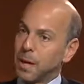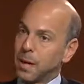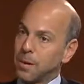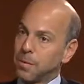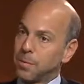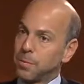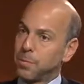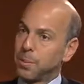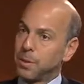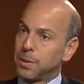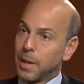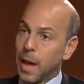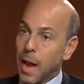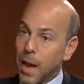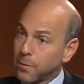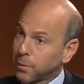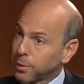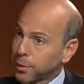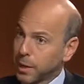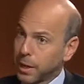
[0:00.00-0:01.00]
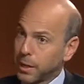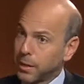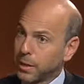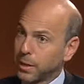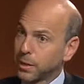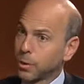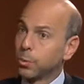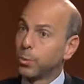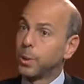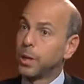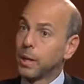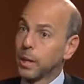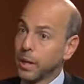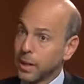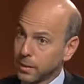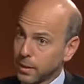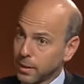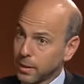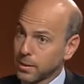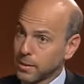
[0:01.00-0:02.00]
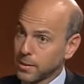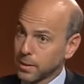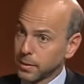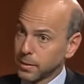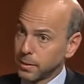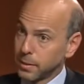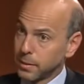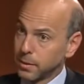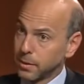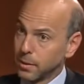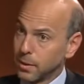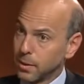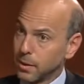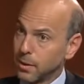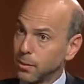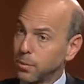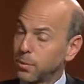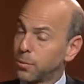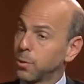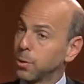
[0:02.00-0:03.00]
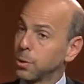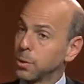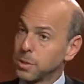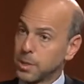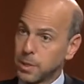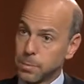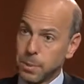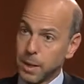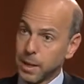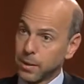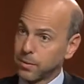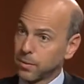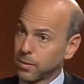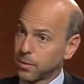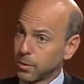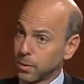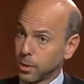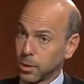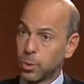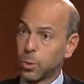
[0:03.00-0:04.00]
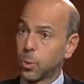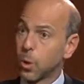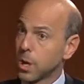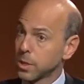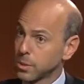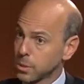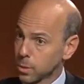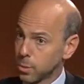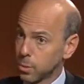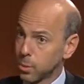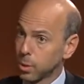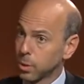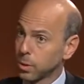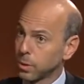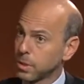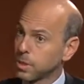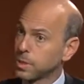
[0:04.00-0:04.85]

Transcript: have been advocating relentlessly for Tibet across the world,